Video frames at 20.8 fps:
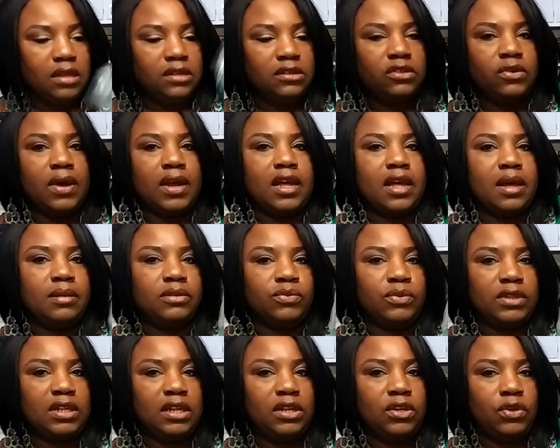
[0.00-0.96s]
So it comes
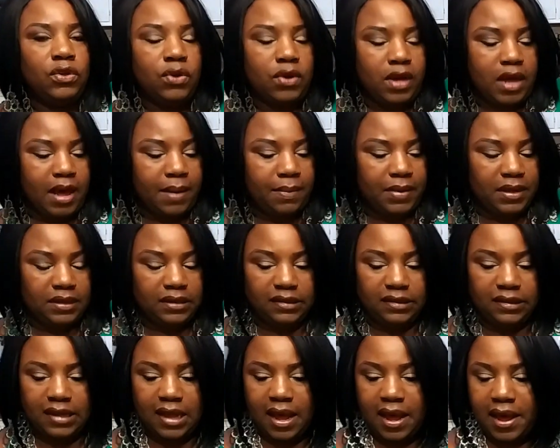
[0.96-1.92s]
with a little cup
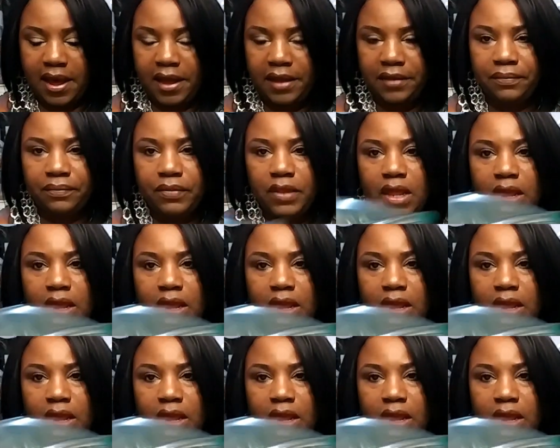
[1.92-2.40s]
inside